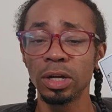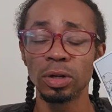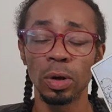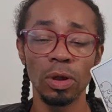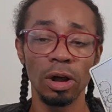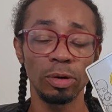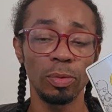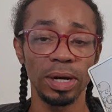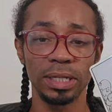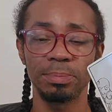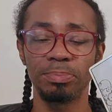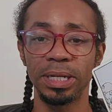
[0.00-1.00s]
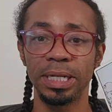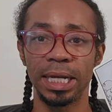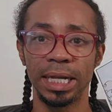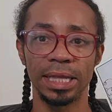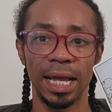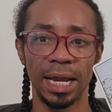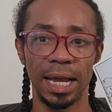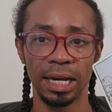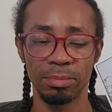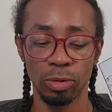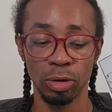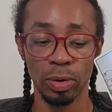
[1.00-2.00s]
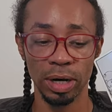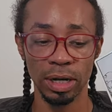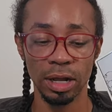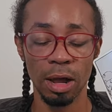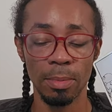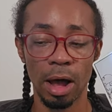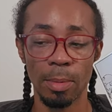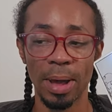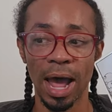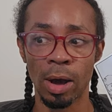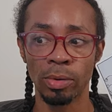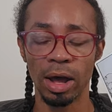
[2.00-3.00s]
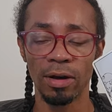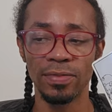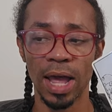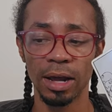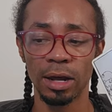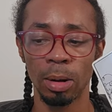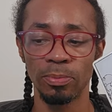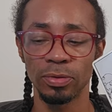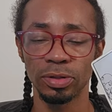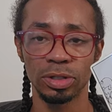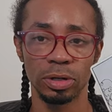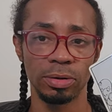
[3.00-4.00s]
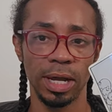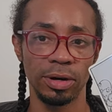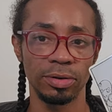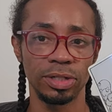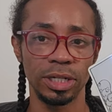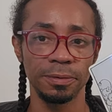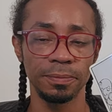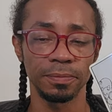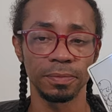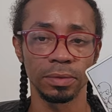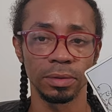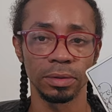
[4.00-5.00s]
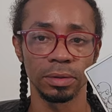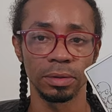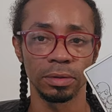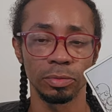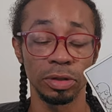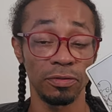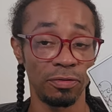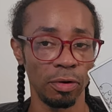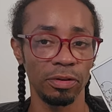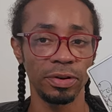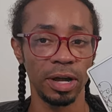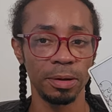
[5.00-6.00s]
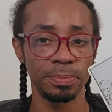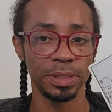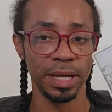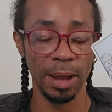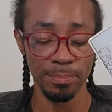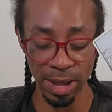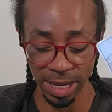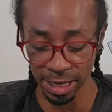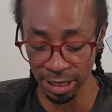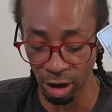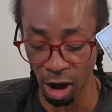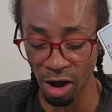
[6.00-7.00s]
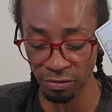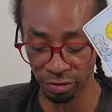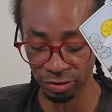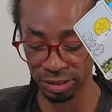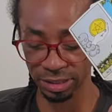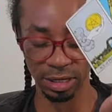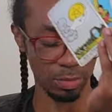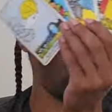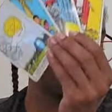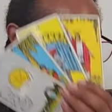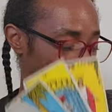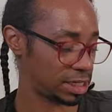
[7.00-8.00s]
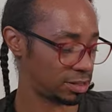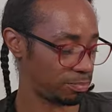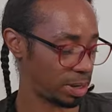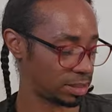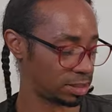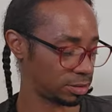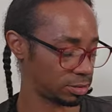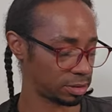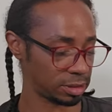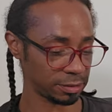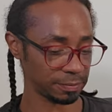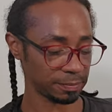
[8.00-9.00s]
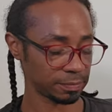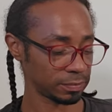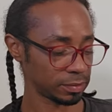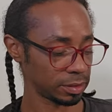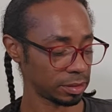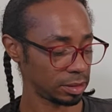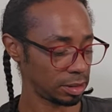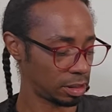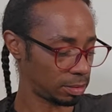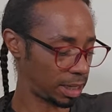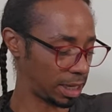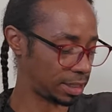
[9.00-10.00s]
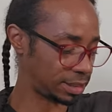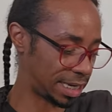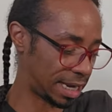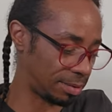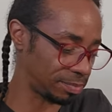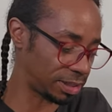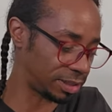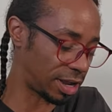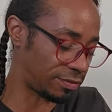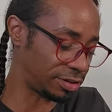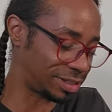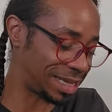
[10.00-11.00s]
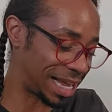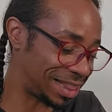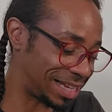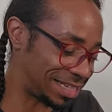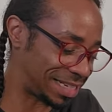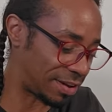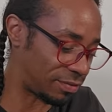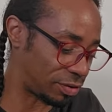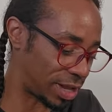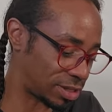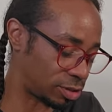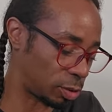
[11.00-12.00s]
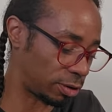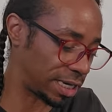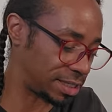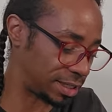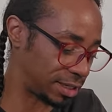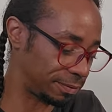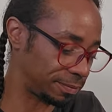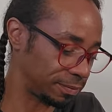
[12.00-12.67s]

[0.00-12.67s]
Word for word: No longer wanting to be in that anymore, wanting to come up out of that comfort zone energy with the Four of Cups and making an offer to someone, Ace of Pentacles. Okay, damn, the Lovers, then the Devil. That's crazy.